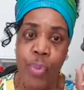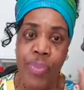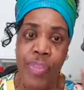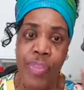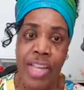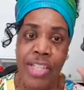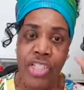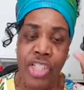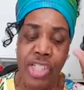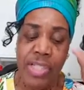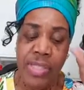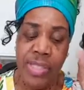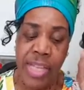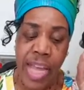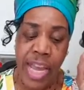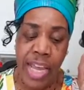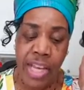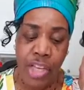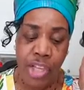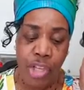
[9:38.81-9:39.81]
They just
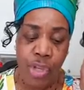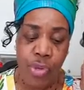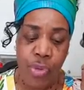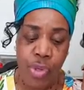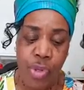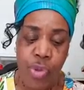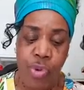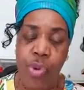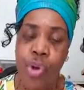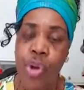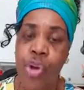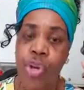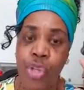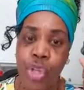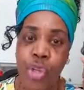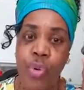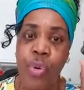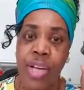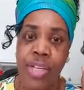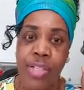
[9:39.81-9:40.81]
take you.
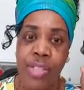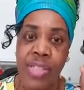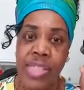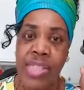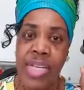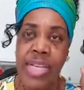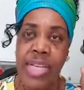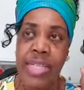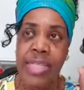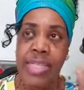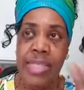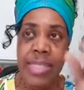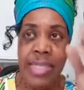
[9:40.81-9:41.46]
You understand it.